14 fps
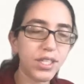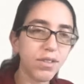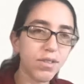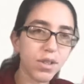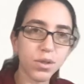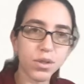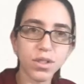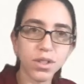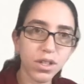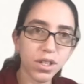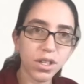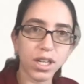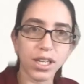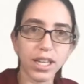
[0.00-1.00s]
of those
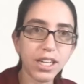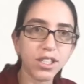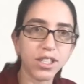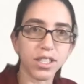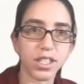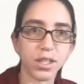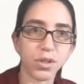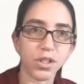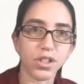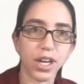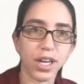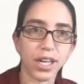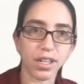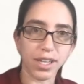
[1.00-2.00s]
collections that we're
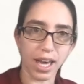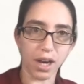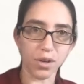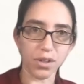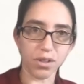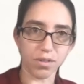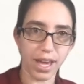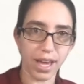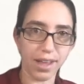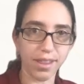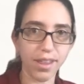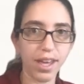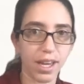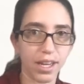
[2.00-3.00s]
trying to count of k
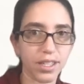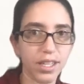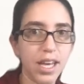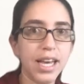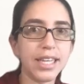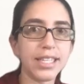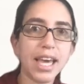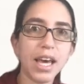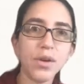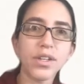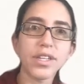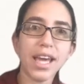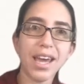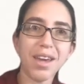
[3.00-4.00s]
things is counted
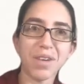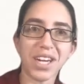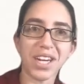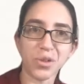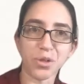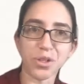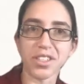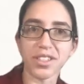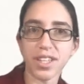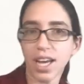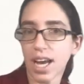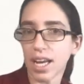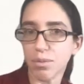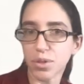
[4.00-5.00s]
k factorial
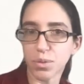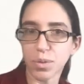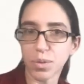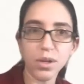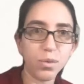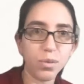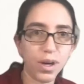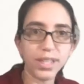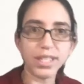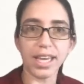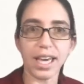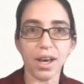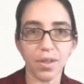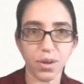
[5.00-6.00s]
times. We don't want to
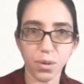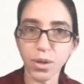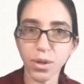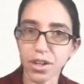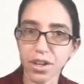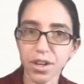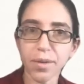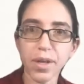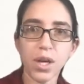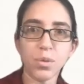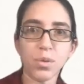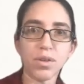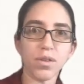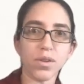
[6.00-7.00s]
count the order.
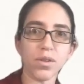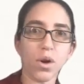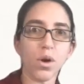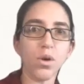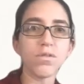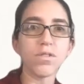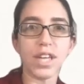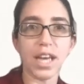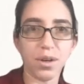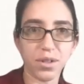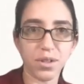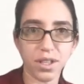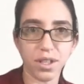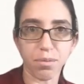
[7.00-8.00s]
We've
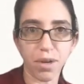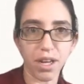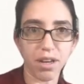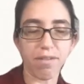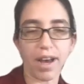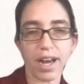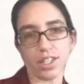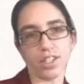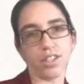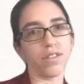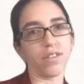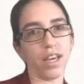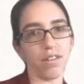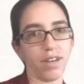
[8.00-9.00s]
overcounted them by a factor of
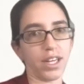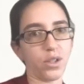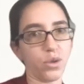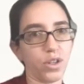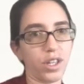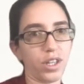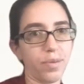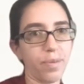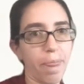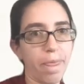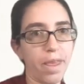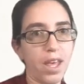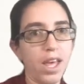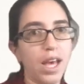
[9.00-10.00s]
k factorial.
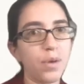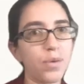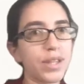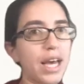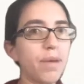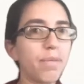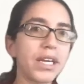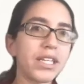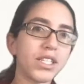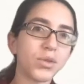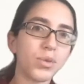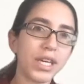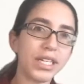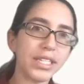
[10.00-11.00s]
And what that means is
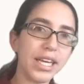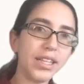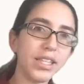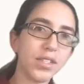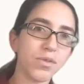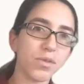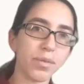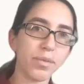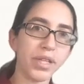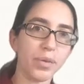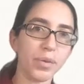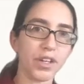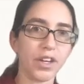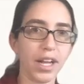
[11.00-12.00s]
we can take this formula
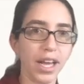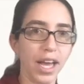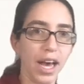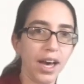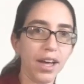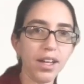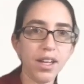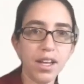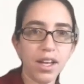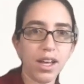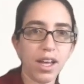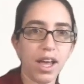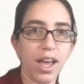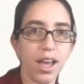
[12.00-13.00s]
we already had,
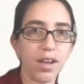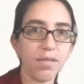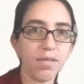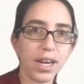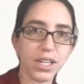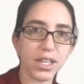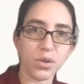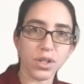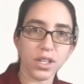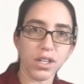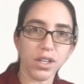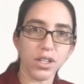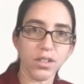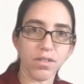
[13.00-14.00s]
n
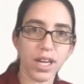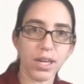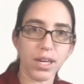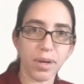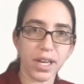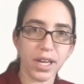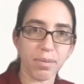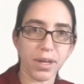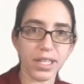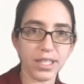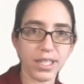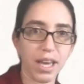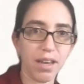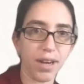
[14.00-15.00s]
factorial divided by n minus
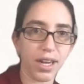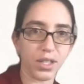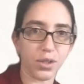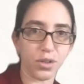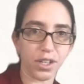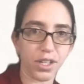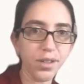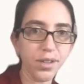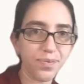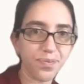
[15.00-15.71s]
k factorial,